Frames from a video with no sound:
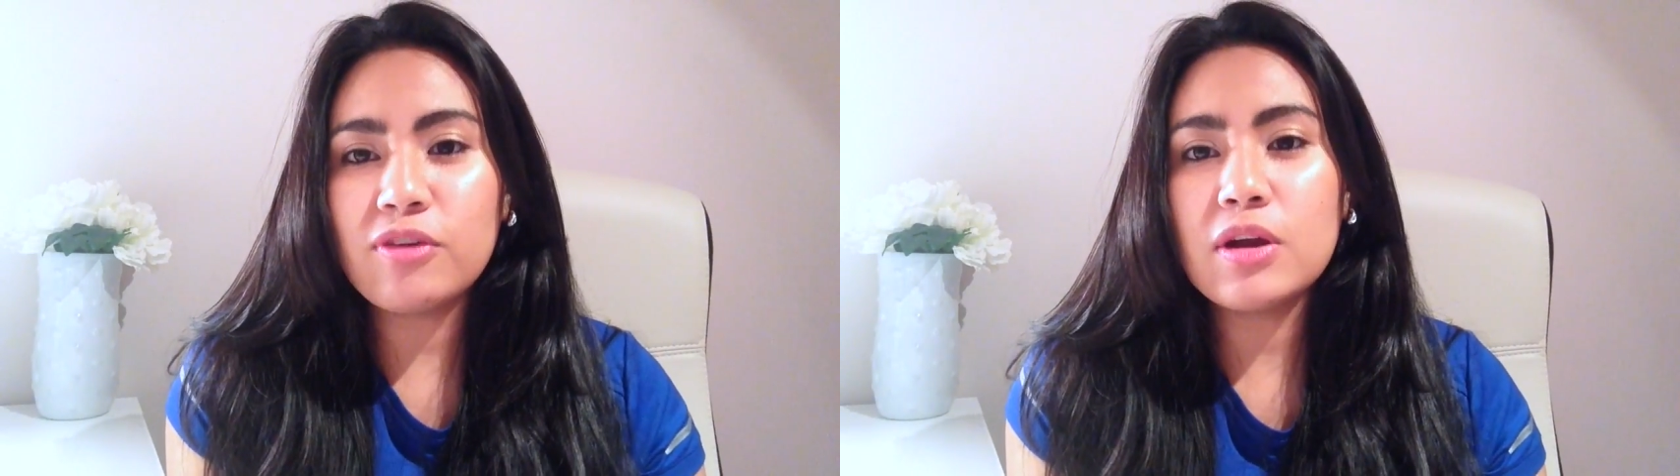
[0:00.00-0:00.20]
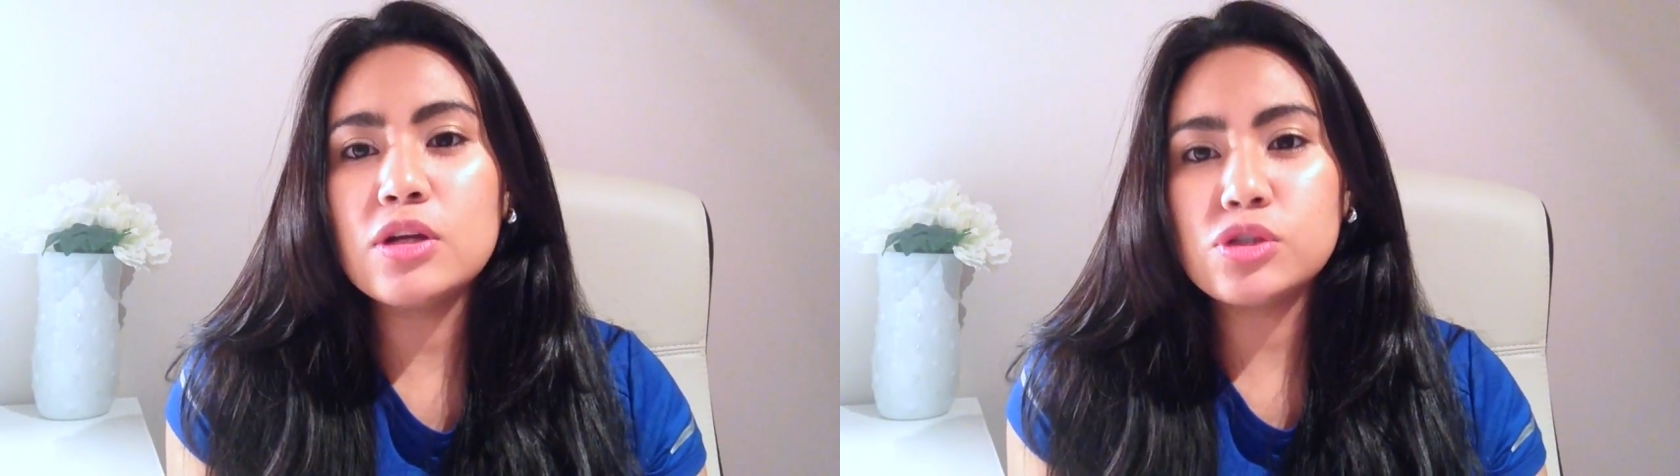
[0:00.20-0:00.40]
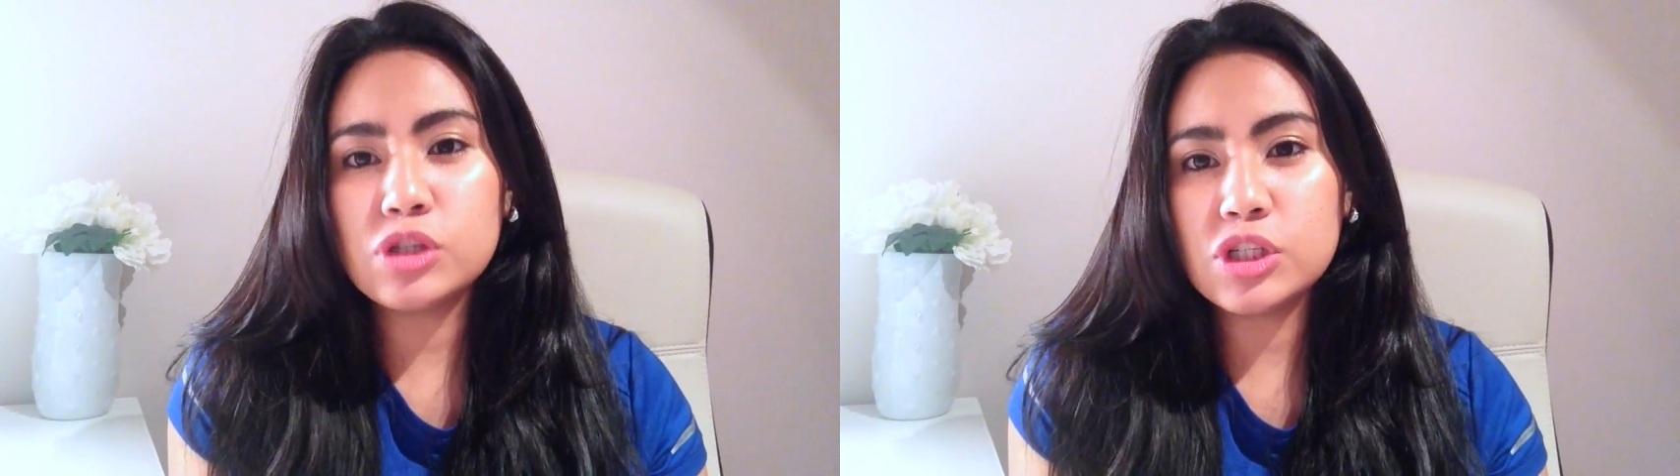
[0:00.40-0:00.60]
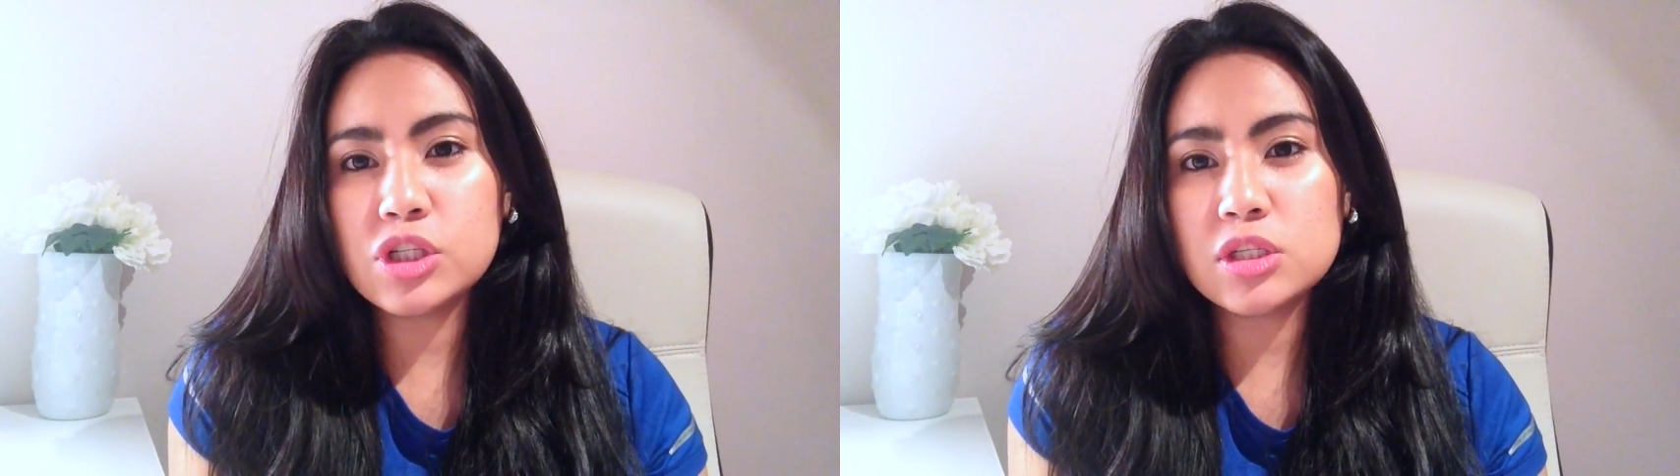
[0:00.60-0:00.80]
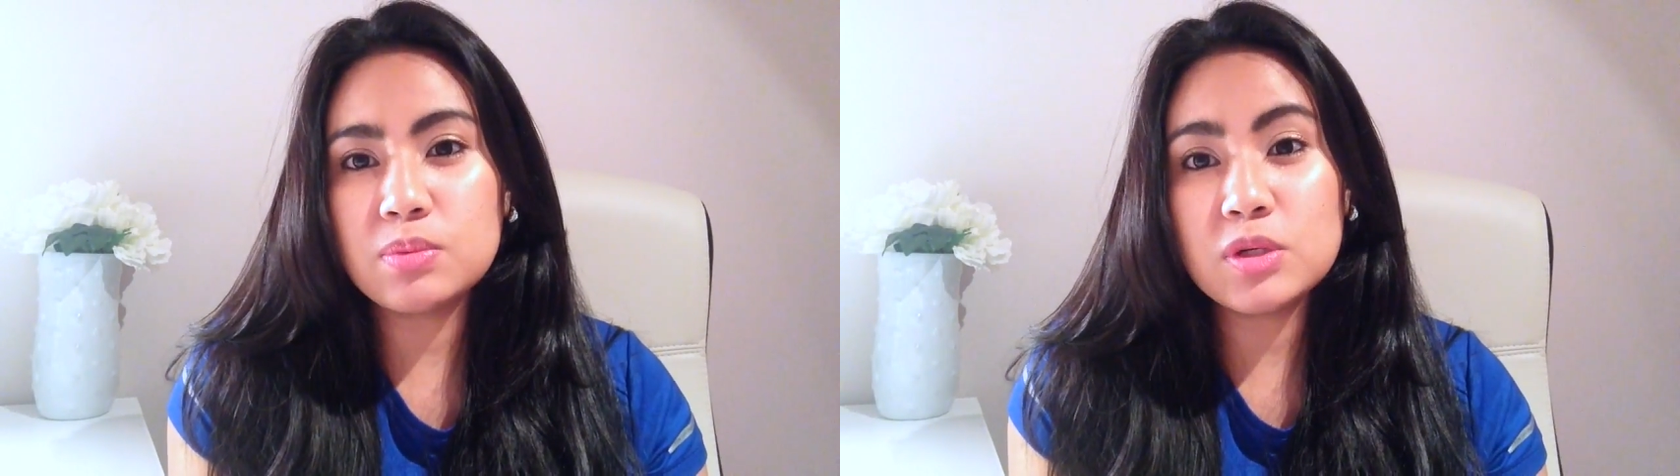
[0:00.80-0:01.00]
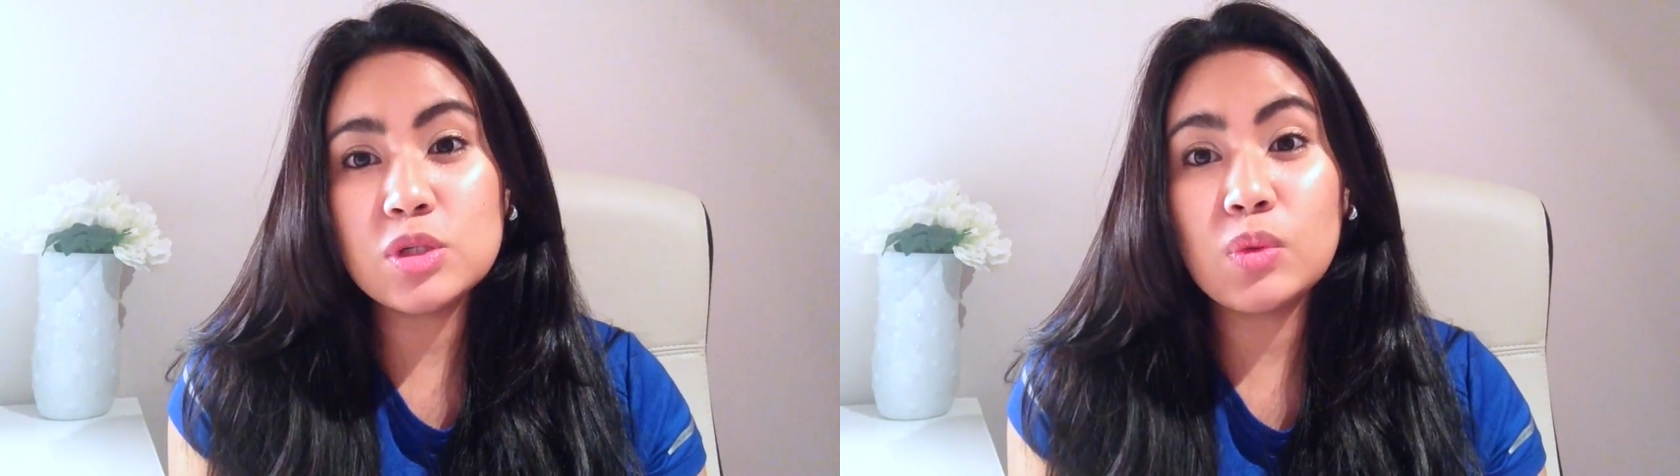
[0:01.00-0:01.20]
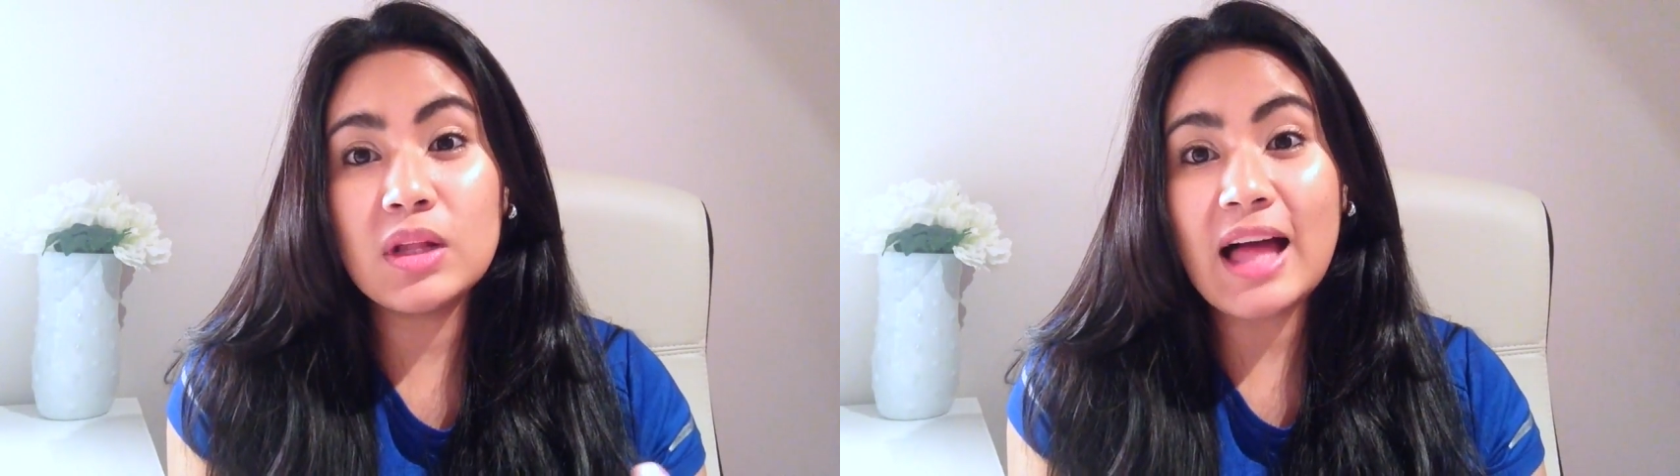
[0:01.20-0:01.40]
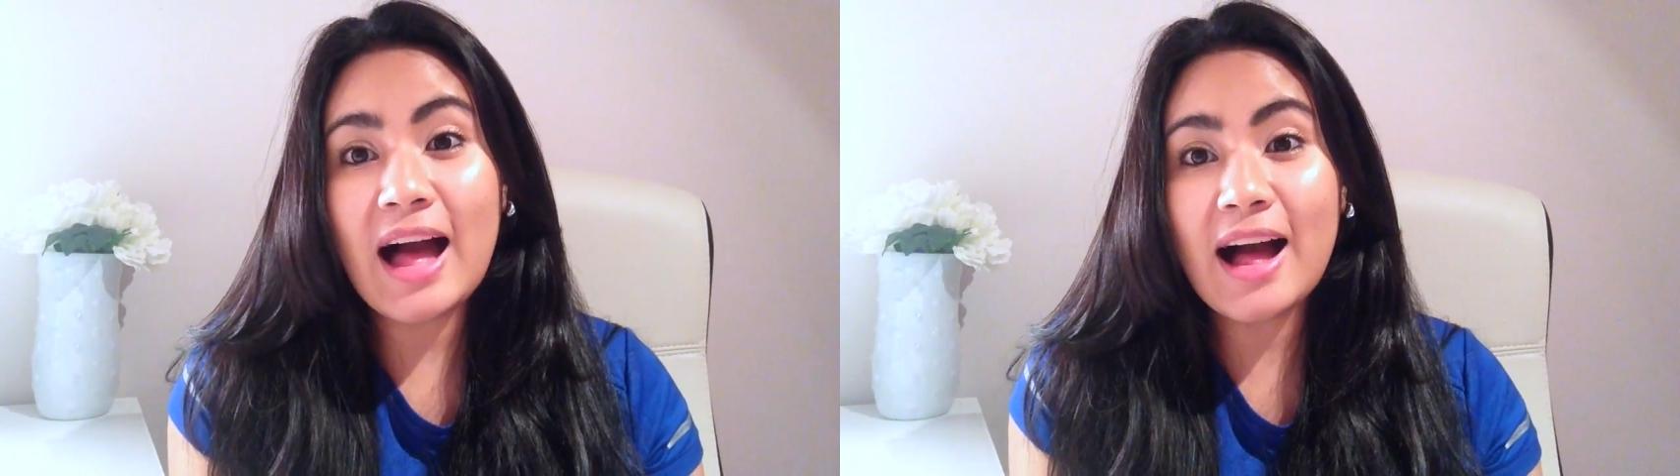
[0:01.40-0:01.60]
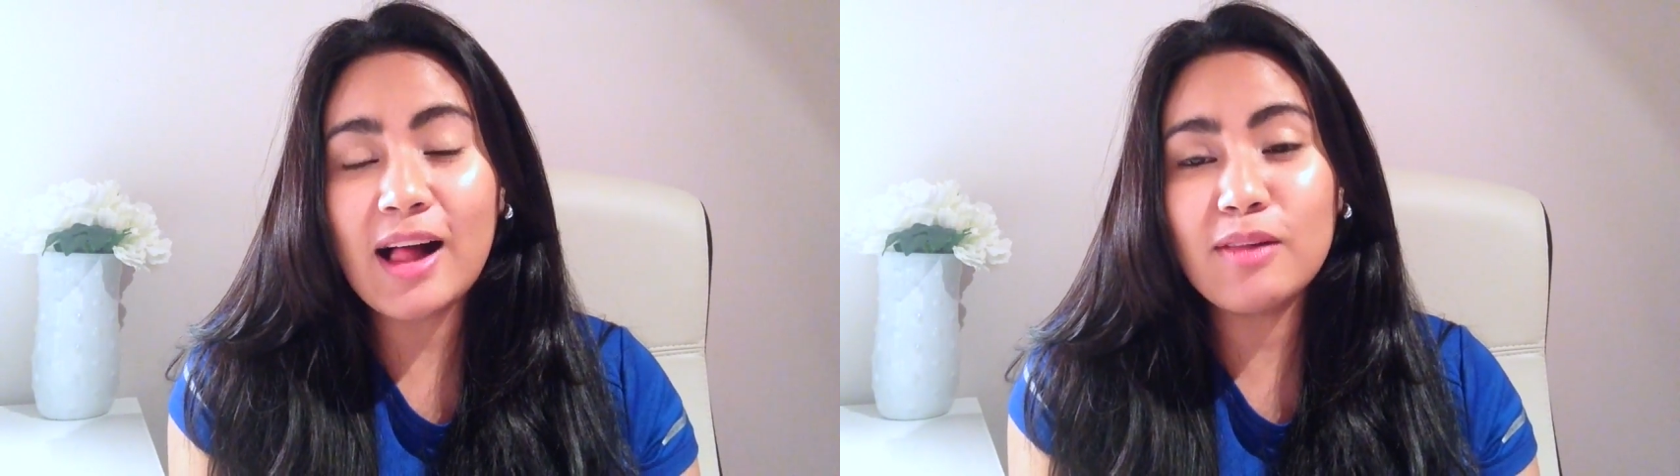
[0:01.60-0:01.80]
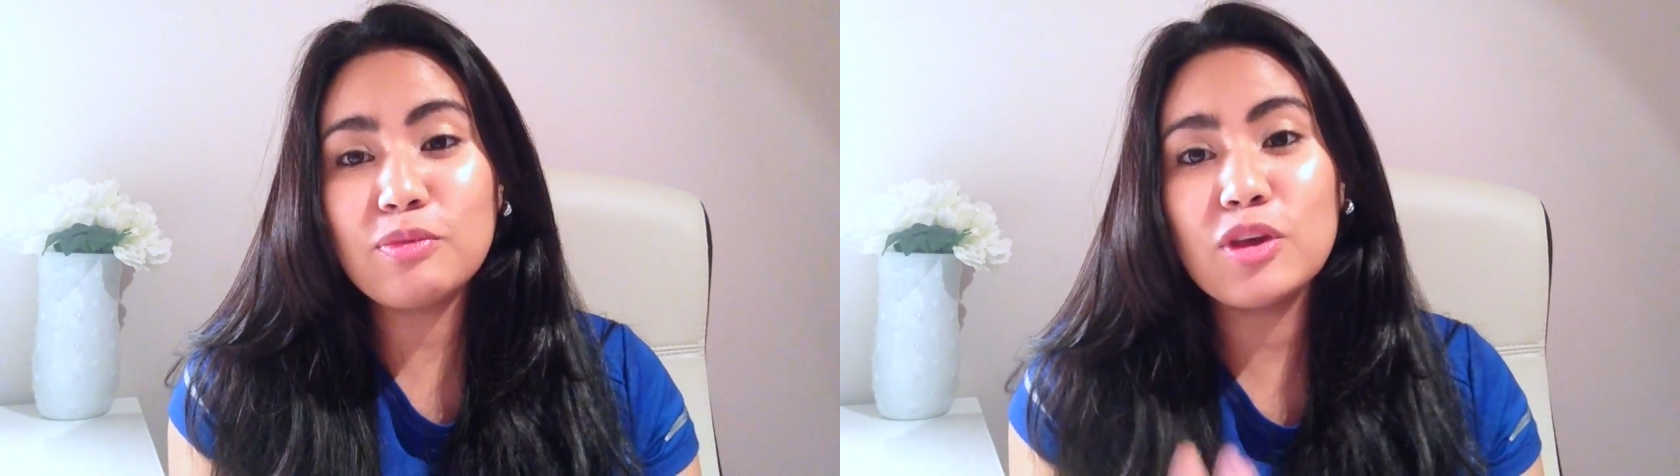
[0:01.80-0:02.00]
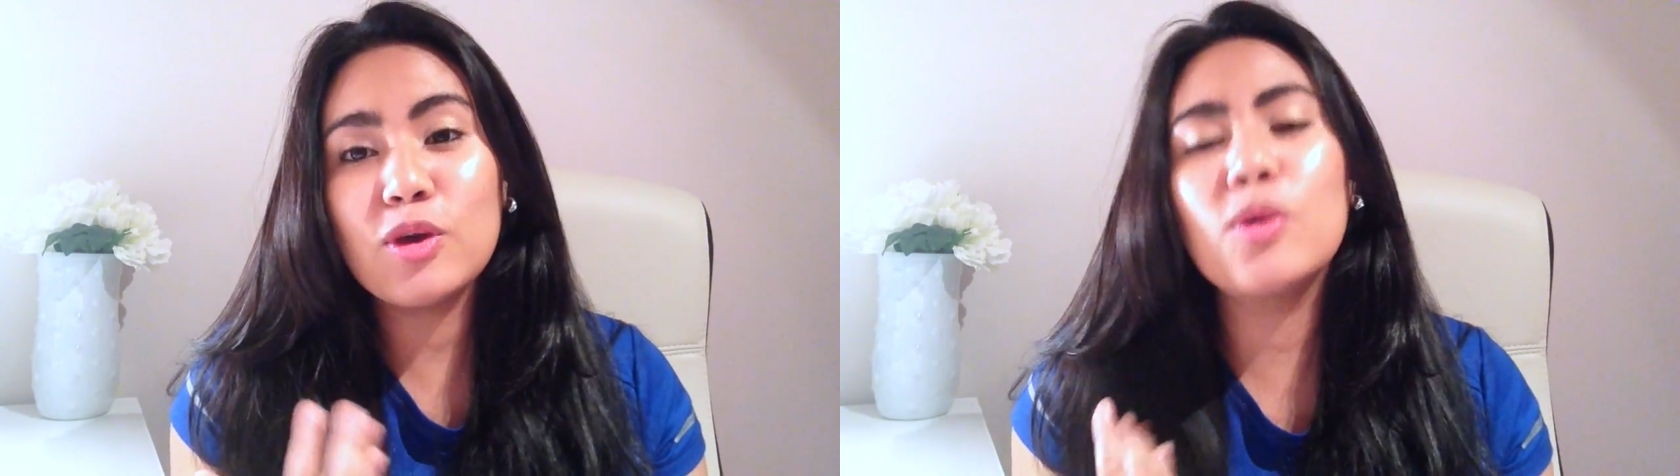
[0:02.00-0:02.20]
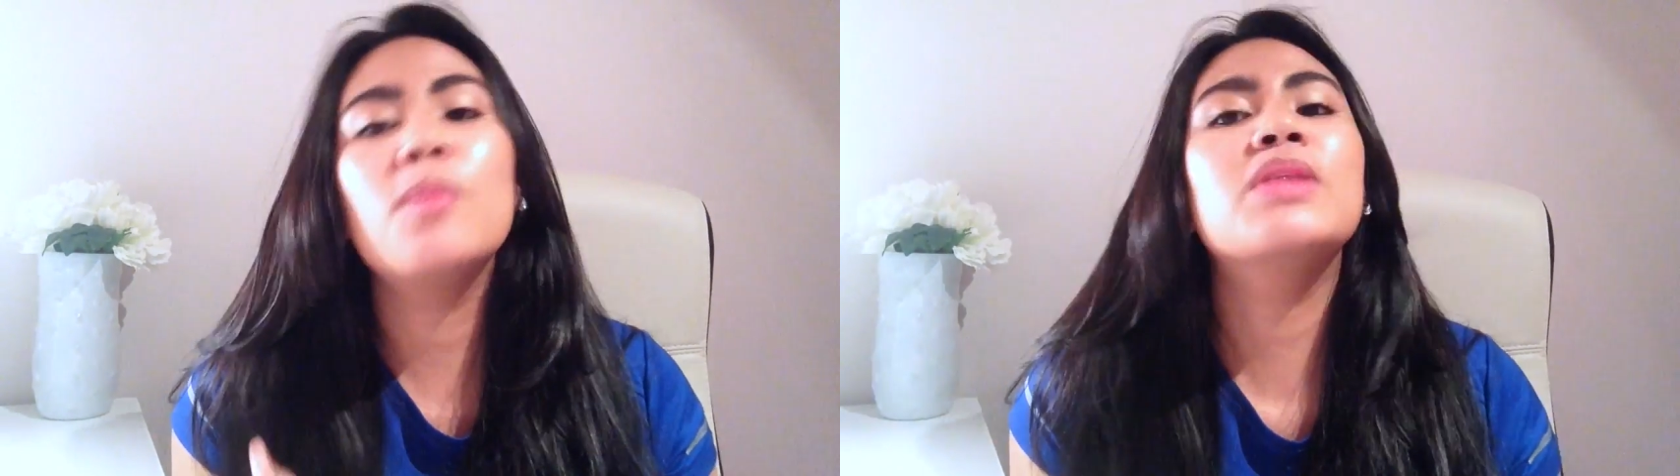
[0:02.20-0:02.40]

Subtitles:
very nutritious food will help you